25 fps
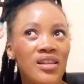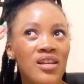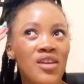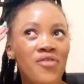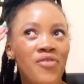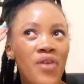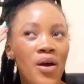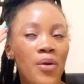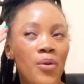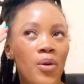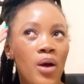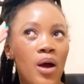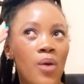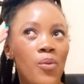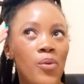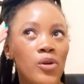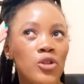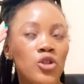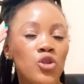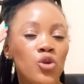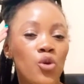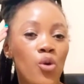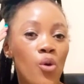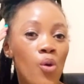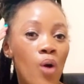If I
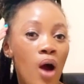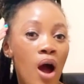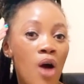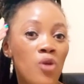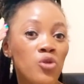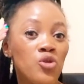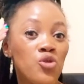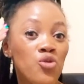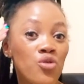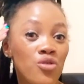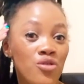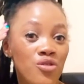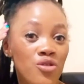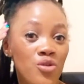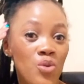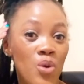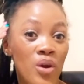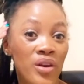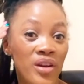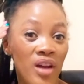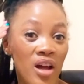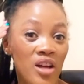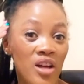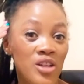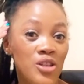were to go out with
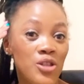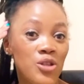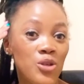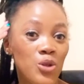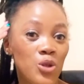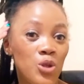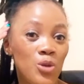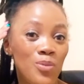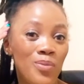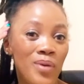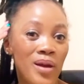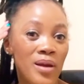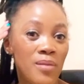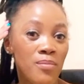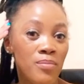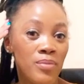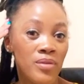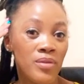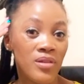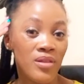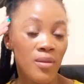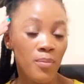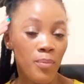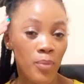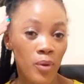you and ask you to pay
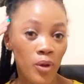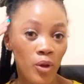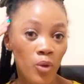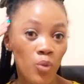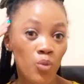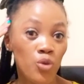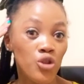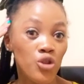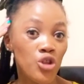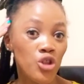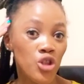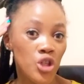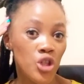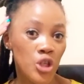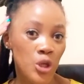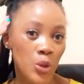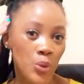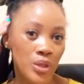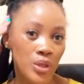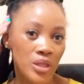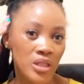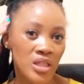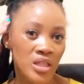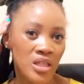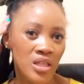the bill, would you
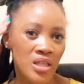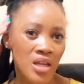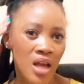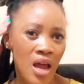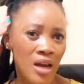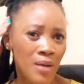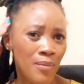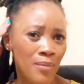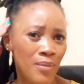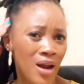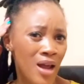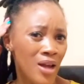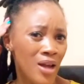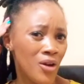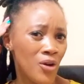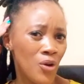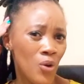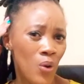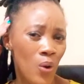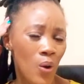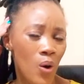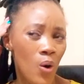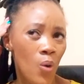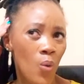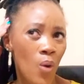do it? And I'm like,
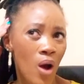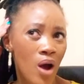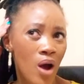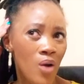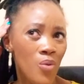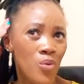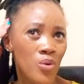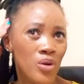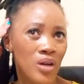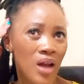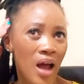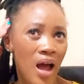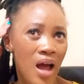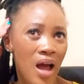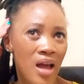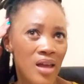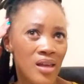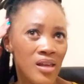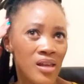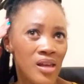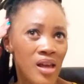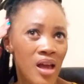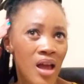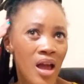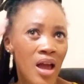no, why would I?